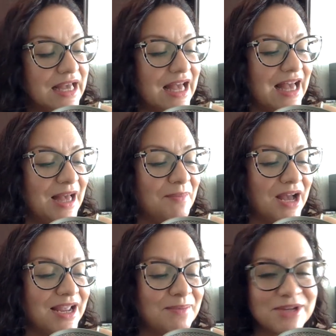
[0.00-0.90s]

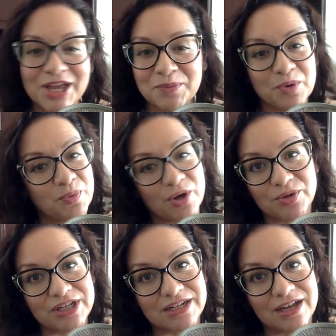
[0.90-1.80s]
I am not a
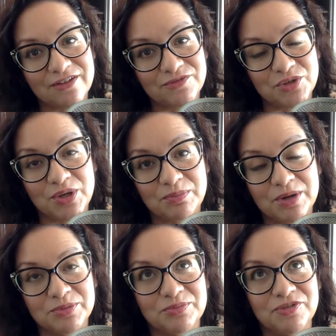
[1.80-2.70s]
proponent of doing
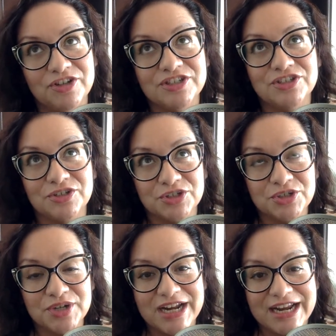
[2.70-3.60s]
bumblefoot
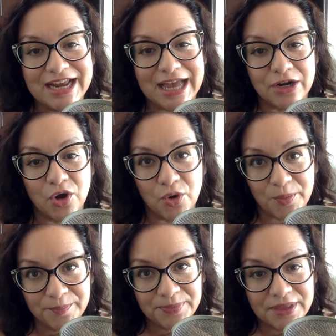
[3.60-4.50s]
surgery at
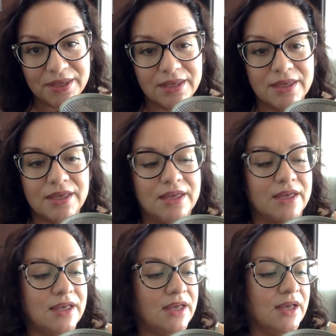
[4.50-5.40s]
home.
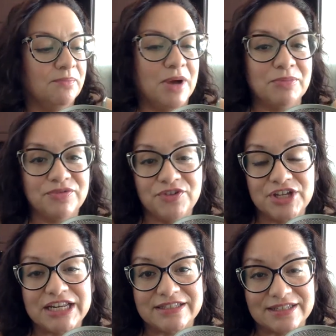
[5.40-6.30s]

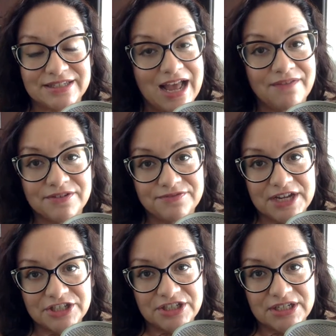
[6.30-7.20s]
Bumblefoot is a staph
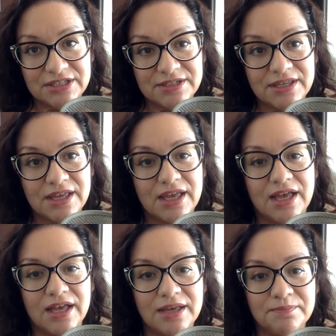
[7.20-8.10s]
infection.
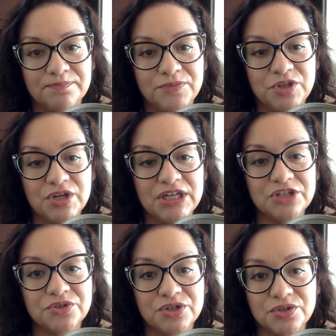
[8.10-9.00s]
You can
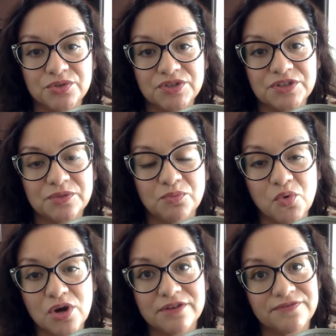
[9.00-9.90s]
introduce
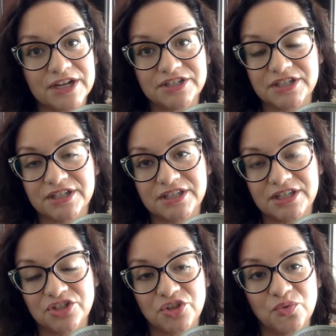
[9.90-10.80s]
more infection
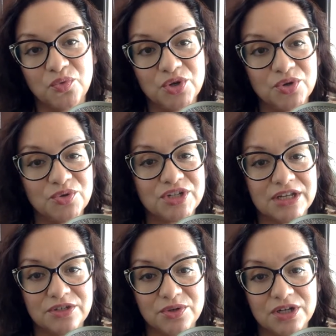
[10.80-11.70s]
into the wound,
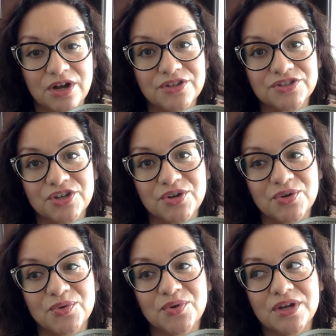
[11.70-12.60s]
and you can
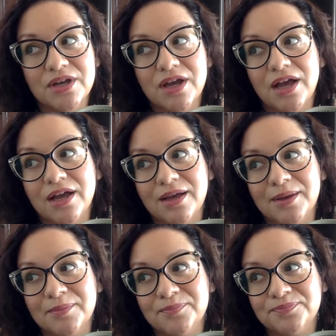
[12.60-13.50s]
also
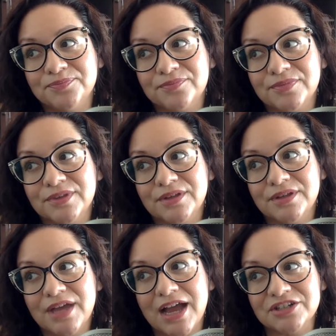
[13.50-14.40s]

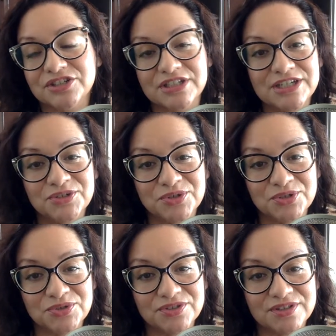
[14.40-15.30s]
actually
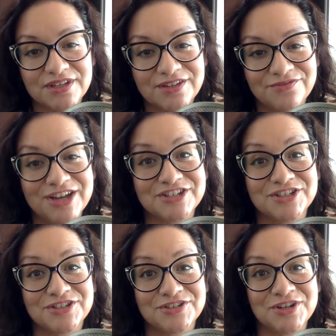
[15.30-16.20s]
introduce
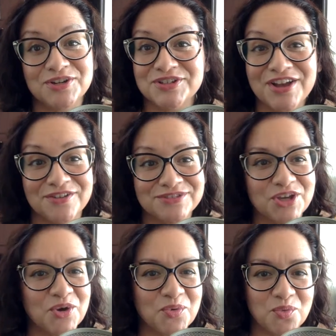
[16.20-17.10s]
infection to yourself.
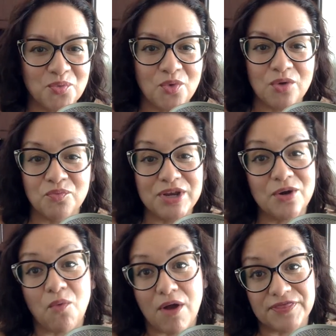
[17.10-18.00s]
So we
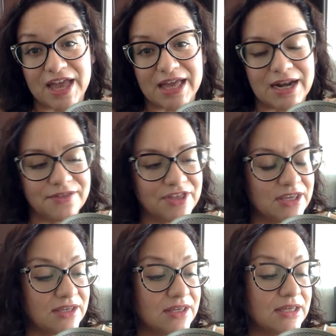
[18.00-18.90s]
don't want that. I
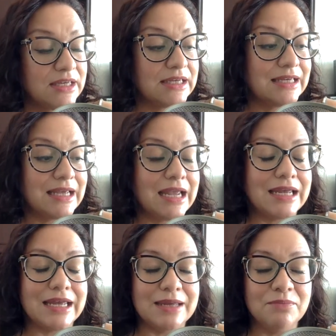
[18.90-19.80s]
think
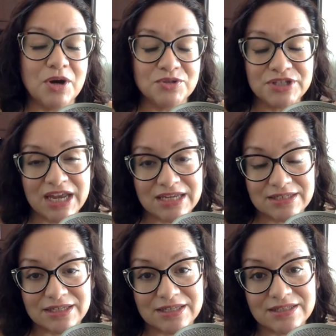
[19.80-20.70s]
in most
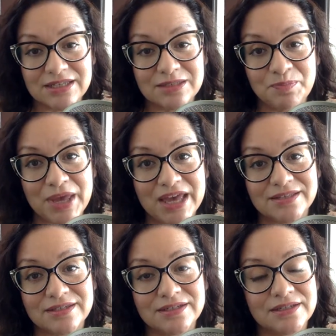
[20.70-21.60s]
cases, it's
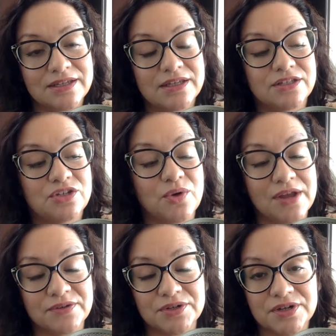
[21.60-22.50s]
best to
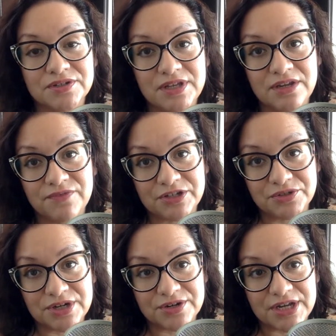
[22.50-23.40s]
either seek
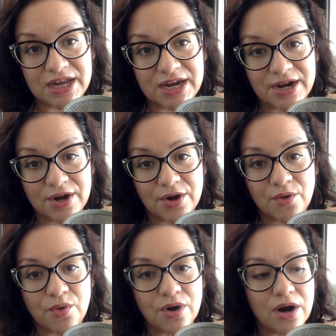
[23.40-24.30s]
veterinary care
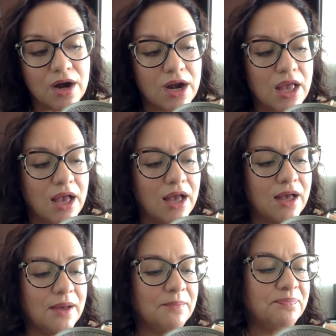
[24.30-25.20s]
or
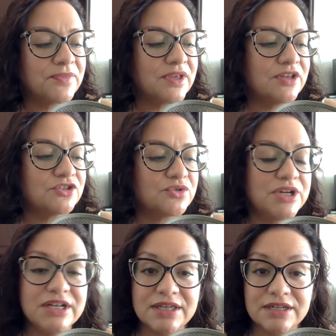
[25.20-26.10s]

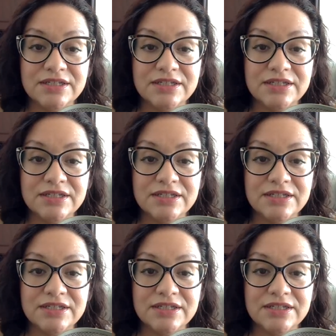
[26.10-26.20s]
treat it in a